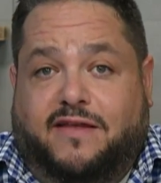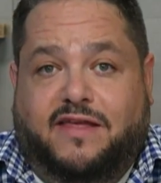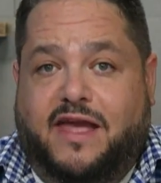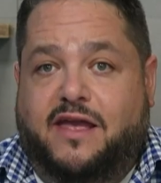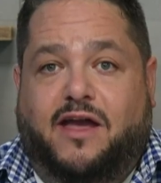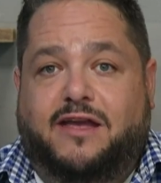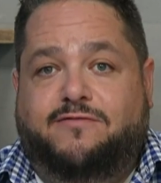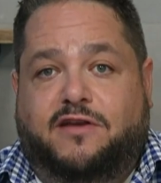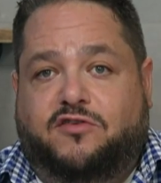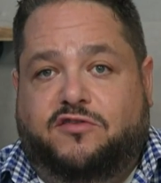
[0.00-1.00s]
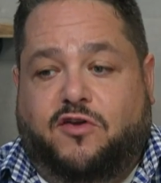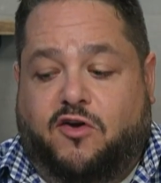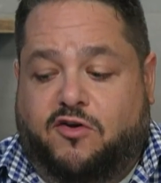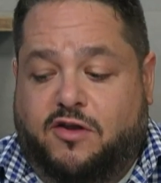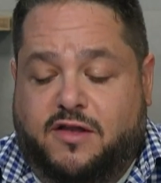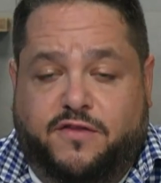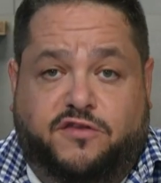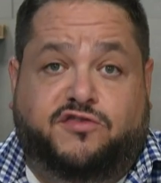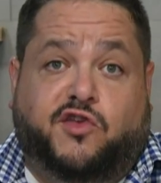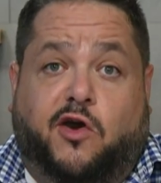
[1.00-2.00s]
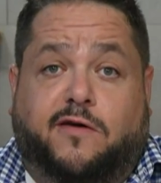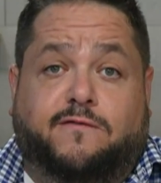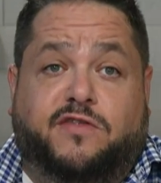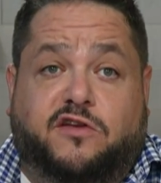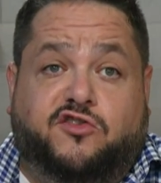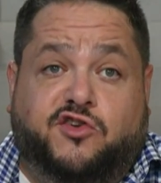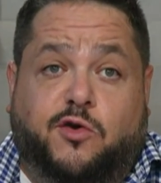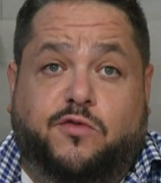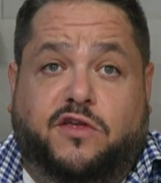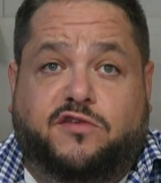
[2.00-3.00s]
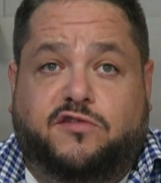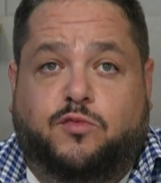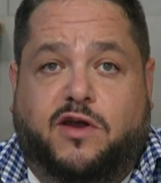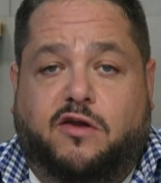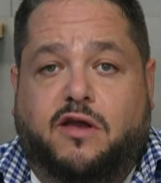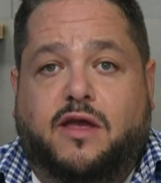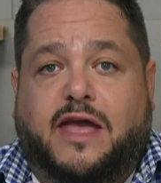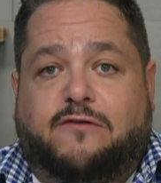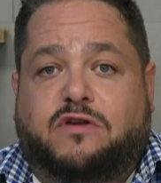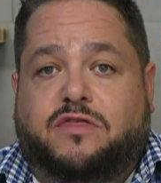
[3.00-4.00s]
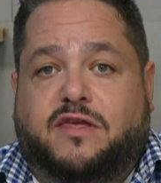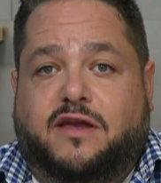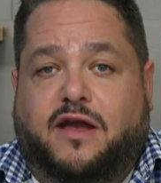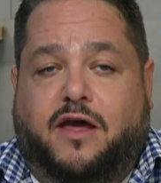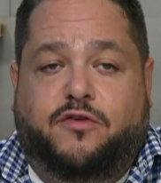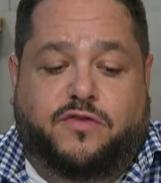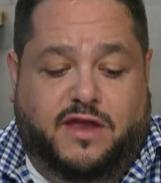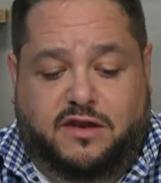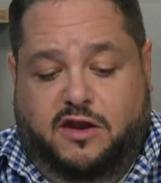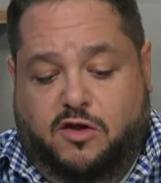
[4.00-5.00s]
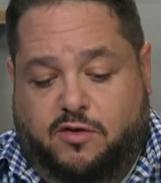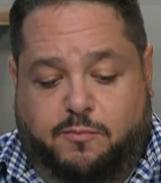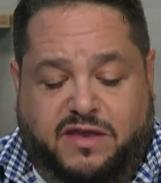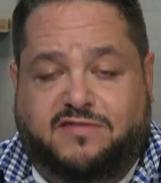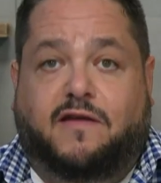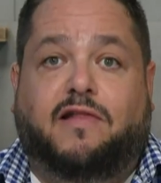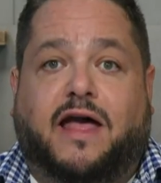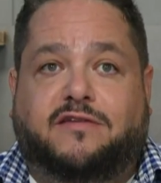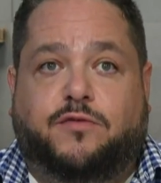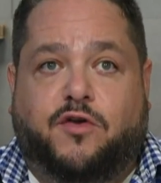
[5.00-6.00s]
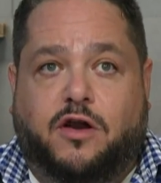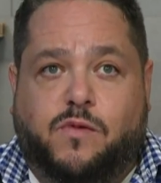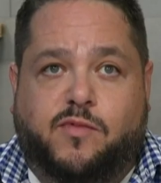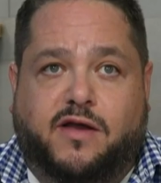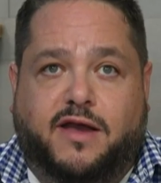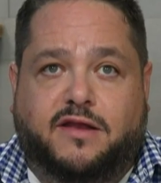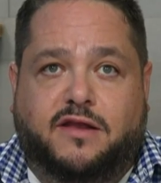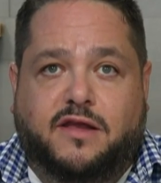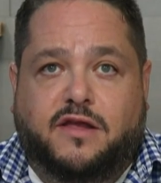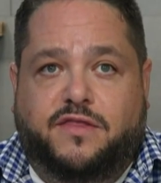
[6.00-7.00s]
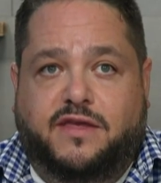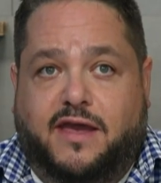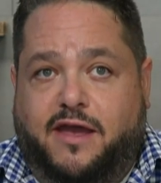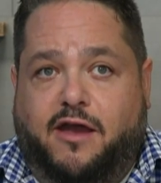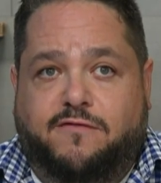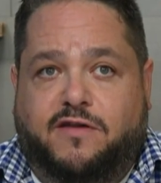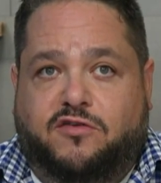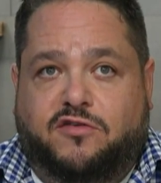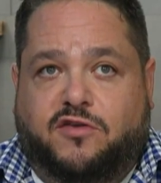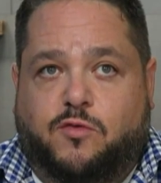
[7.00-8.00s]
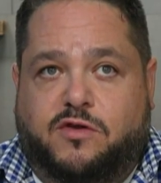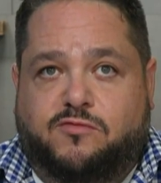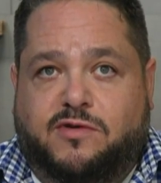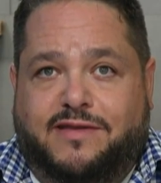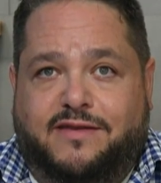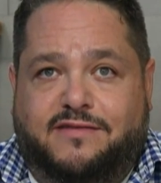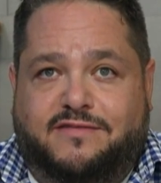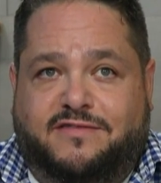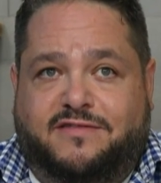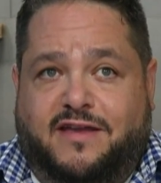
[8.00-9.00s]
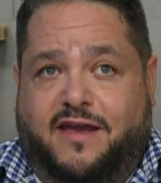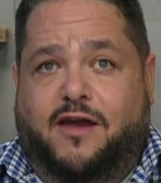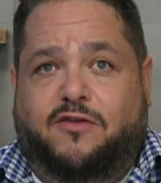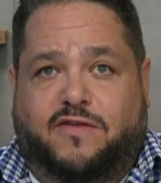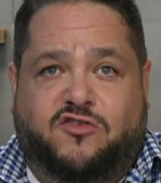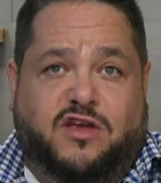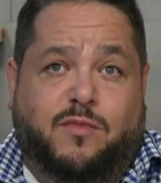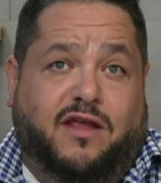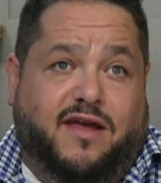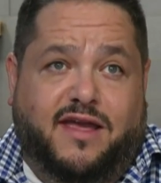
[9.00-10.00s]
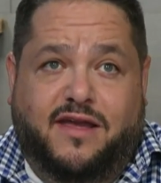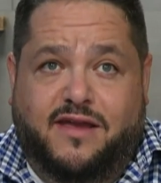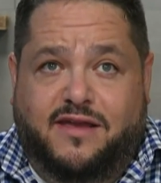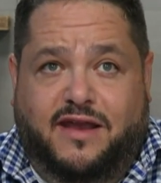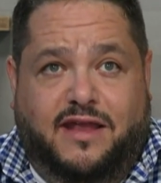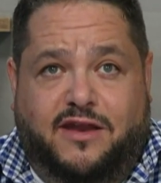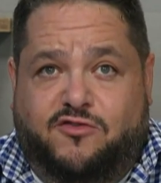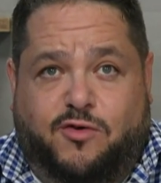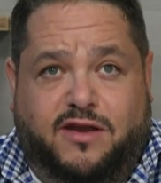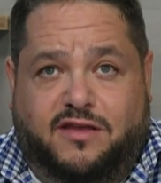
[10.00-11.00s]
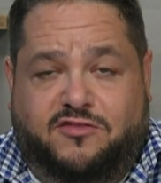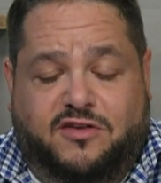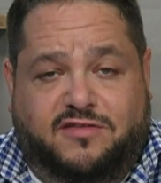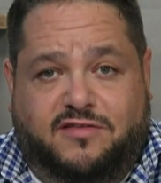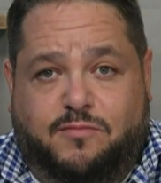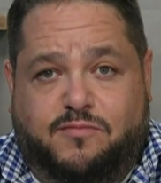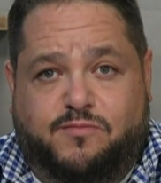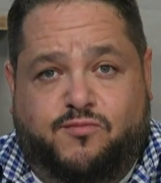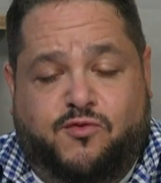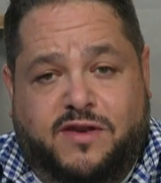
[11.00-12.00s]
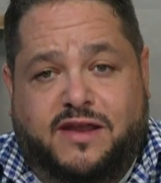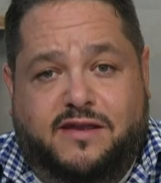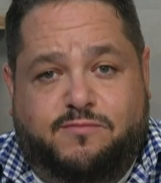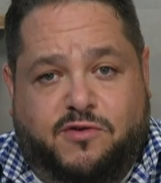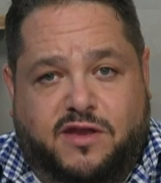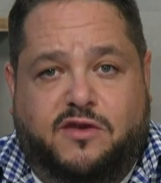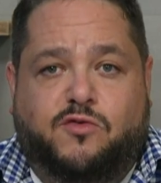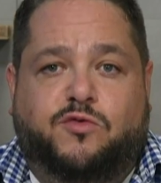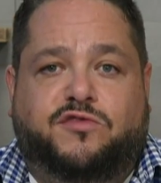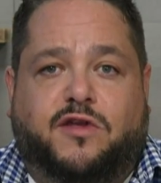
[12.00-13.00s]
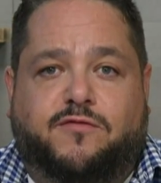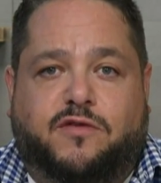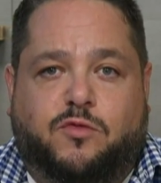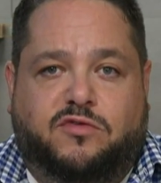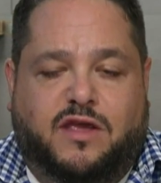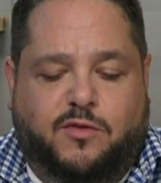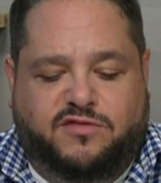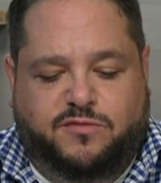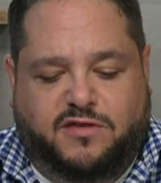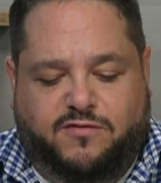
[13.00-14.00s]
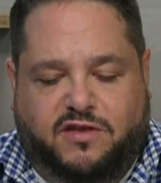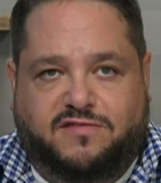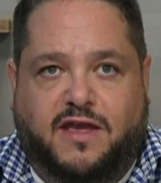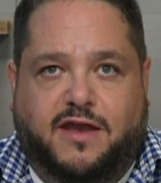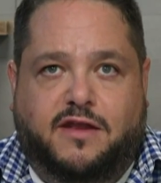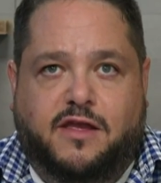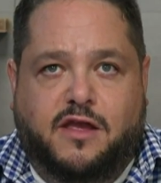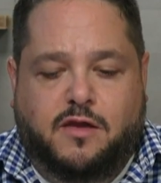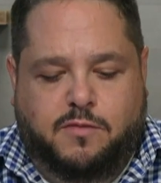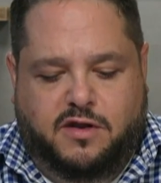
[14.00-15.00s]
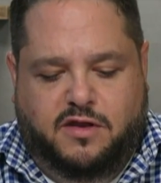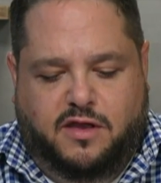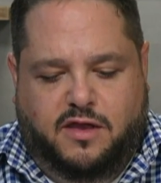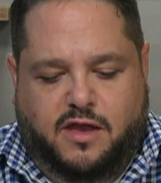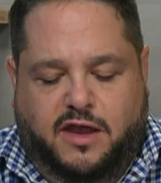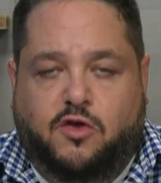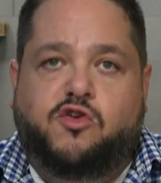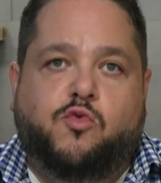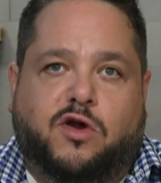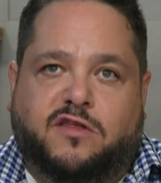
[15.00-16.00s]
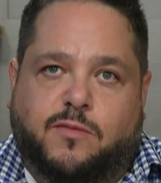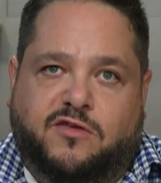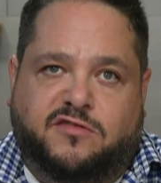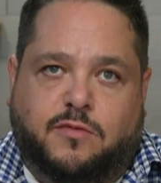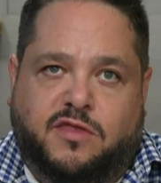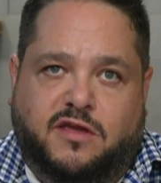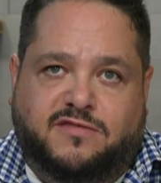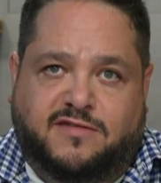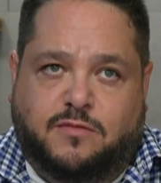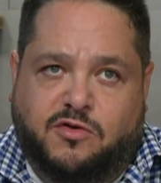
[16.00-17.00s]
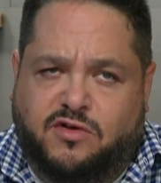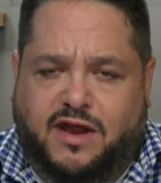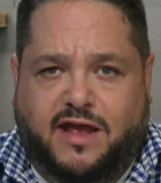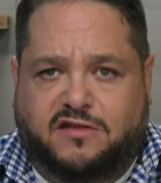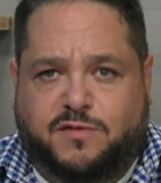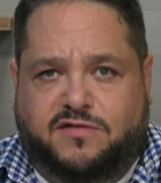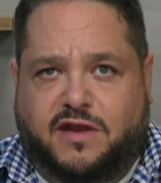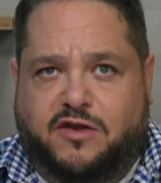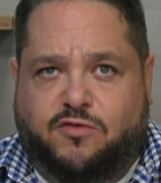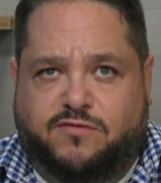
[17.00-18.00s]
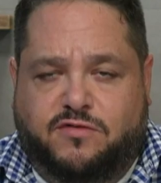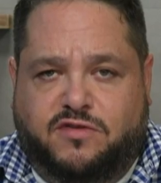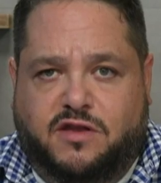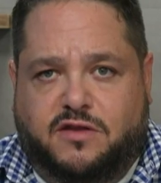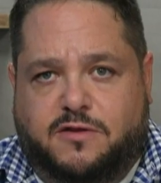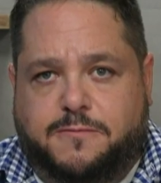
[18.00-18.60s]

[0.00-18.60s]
Like, the AI features are the star of this show. This is where everything other than, you know, a piece of glass with hardware behind it, the AI features are what really stick out. The Gemini in Android is just some pretty cool stuff, and we'll demo some stuff in a second. But I know you wanted to mention some of the accessibility enhancements in Android 15.